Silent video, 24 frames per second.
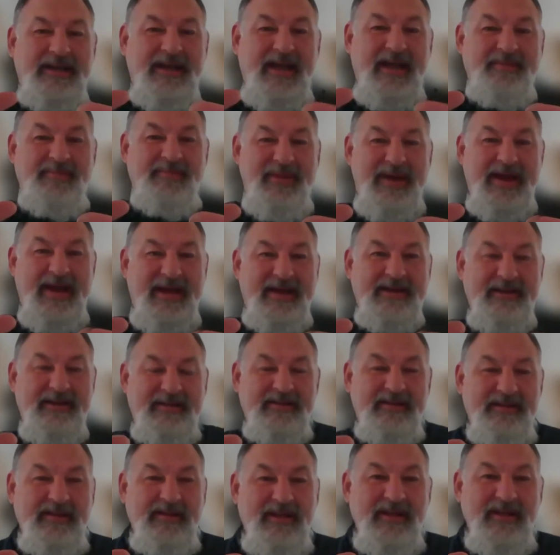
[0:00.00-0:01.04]
an iPad,
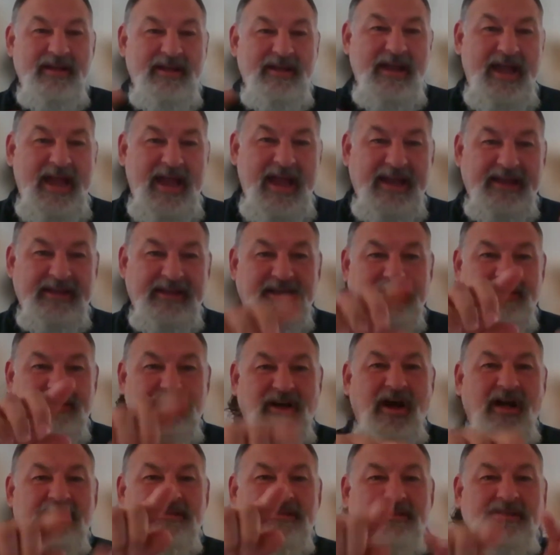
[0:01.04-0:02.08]
and the
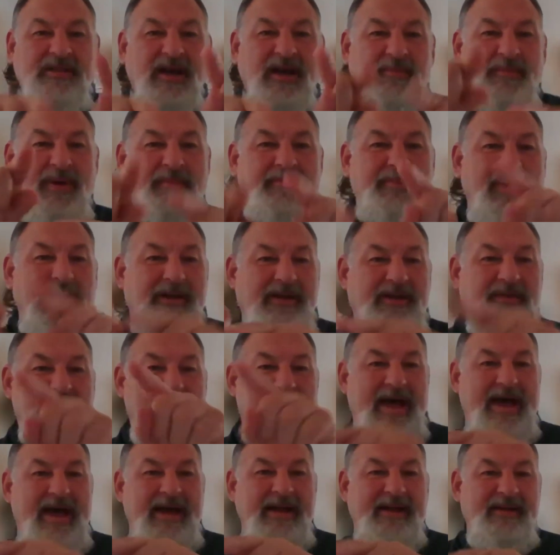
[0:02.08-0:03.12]
dots come up on the
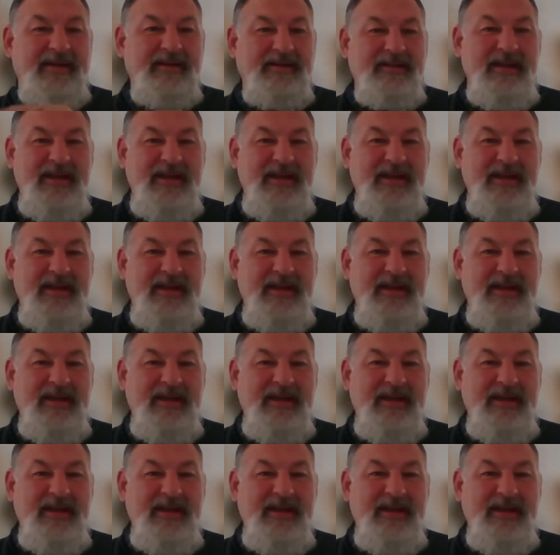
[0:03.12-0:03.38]
pad,